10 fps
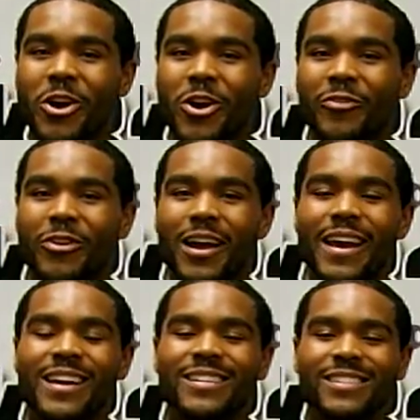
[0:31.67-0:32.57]
for
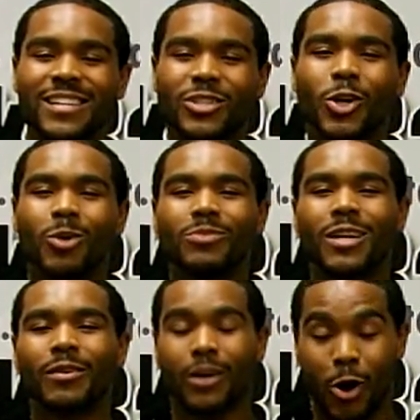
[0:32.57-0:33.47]
A&T's
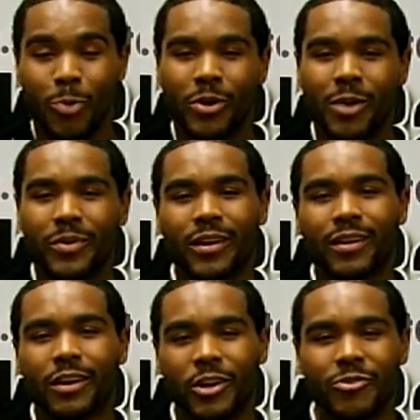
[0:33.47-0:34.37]
homecoming
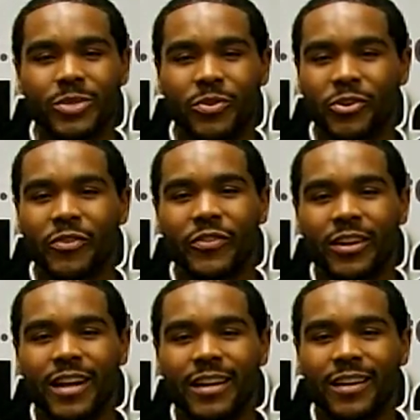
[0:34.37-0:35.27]
in Greensboro, North
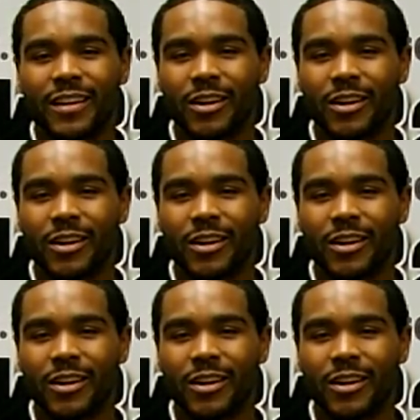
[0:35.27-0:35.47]
Carolina.